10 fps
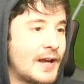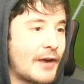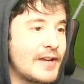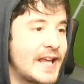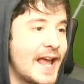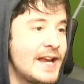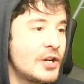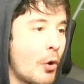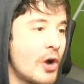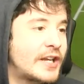Harry
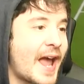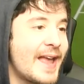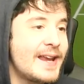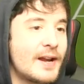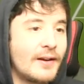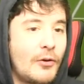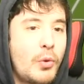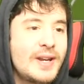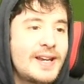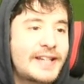Kane, go on, Kane! Oh,
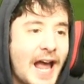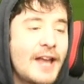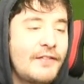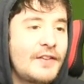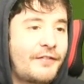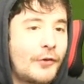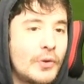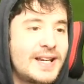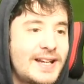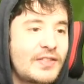what are you diving
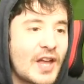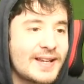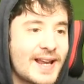for? You did that